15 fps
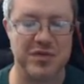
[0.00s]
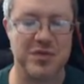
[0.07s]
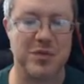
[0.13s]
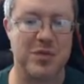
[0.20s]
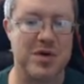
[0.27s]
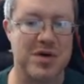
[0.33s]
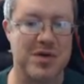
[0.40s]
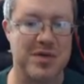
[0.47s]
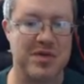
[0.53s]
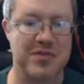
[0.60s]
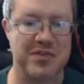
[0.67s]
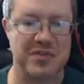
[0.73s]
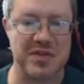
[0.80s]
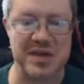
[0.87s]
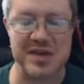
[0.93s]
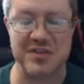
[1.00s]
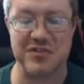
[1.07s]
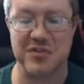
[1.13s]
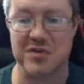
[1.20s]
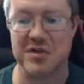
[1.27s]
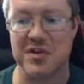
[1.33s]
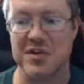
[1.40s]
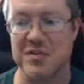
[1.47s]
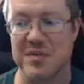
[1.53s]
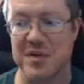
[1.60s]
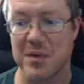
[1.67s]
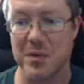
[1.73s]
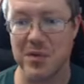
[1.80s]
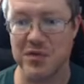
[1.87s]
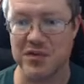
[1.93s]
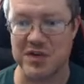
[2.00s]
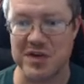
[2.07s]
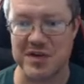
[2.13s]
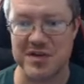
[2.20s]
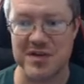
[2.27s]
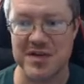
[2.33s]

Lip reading: wall that's at the eastern end of Eorzea,